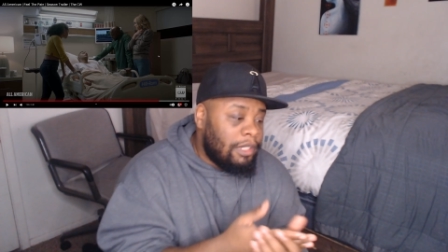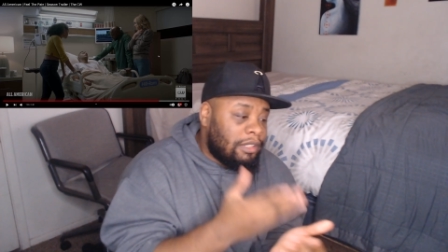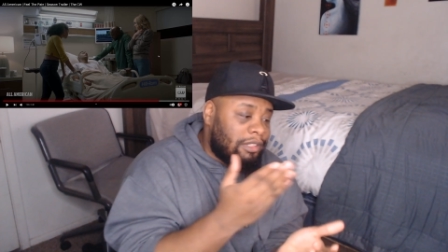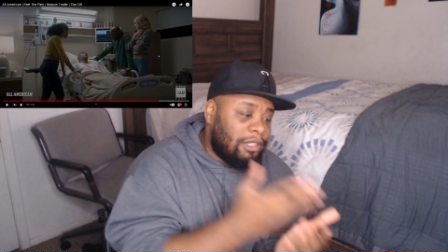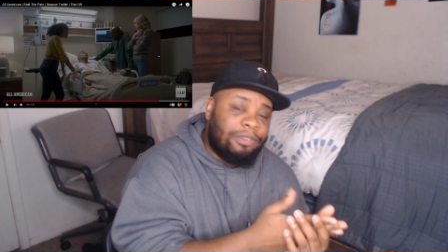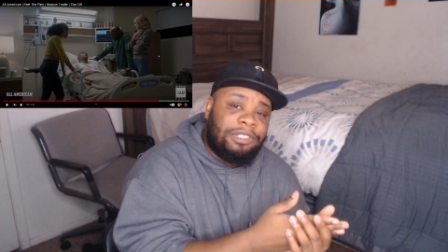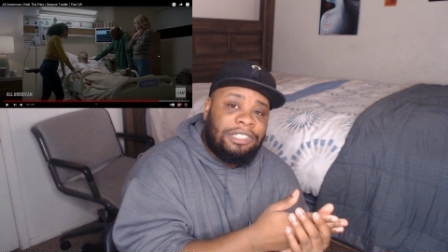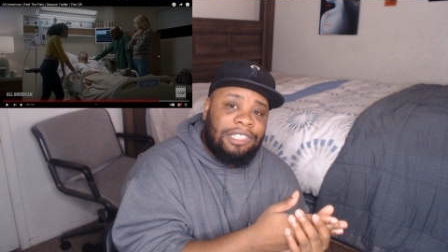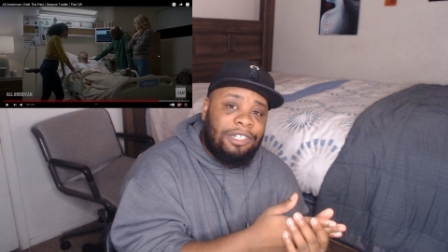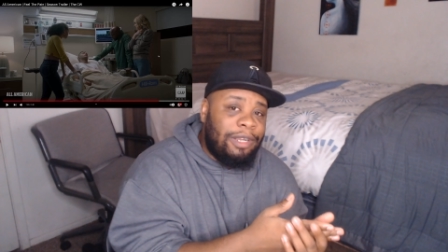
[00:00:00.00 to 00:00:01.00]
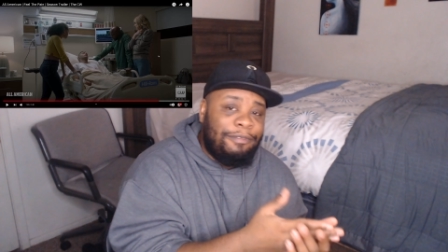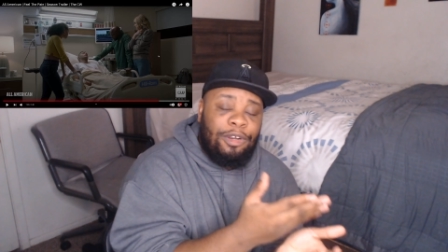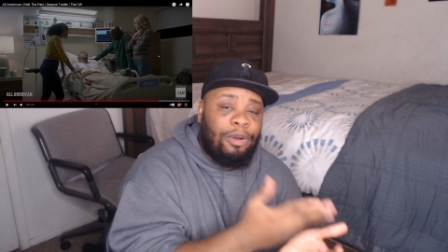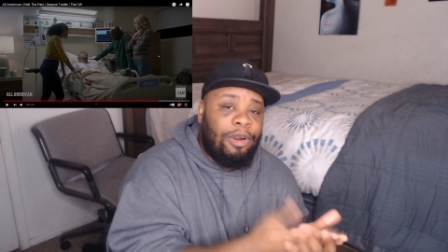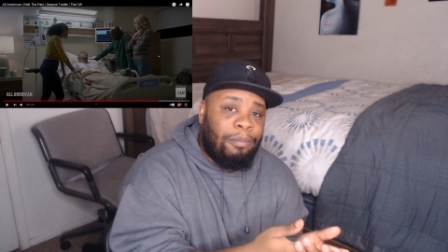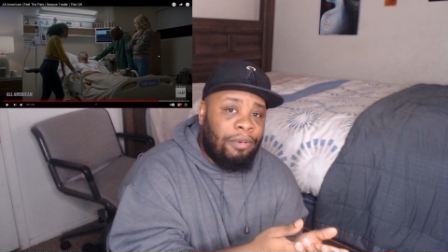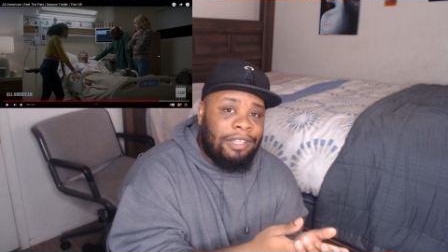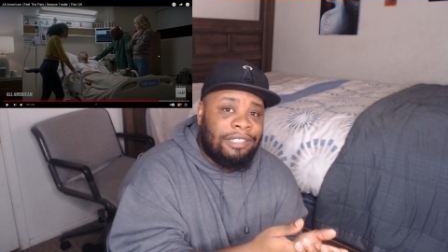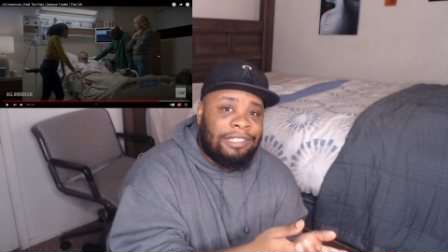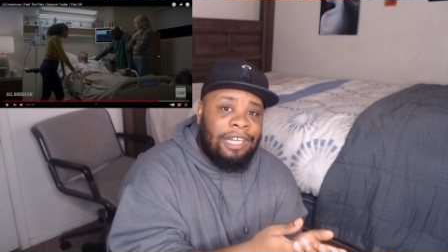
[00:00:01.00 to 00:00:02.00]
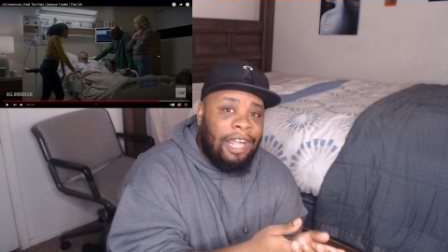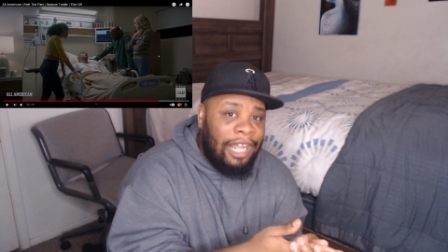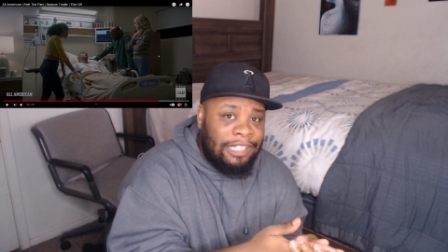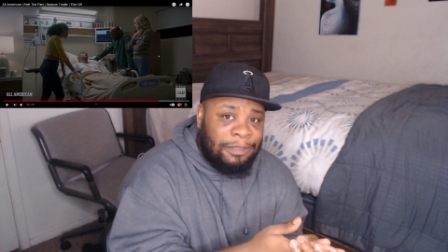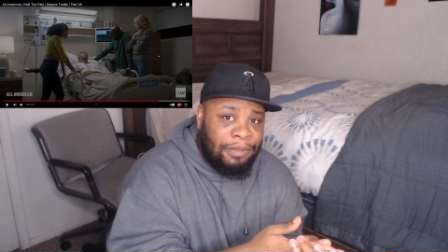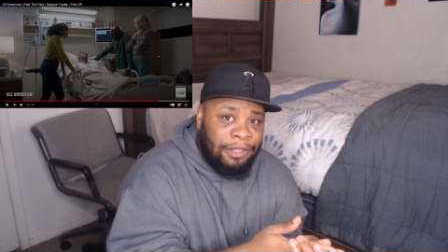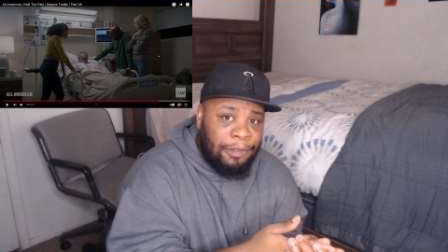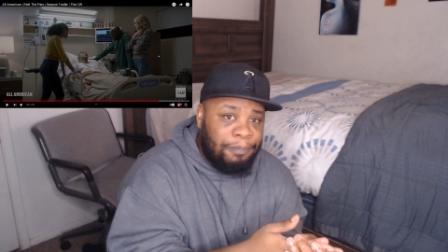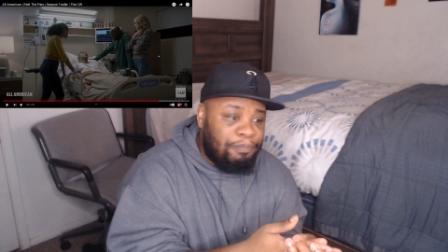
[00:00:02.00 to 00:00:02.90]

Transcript: So she don't even know her brother's in the hospital.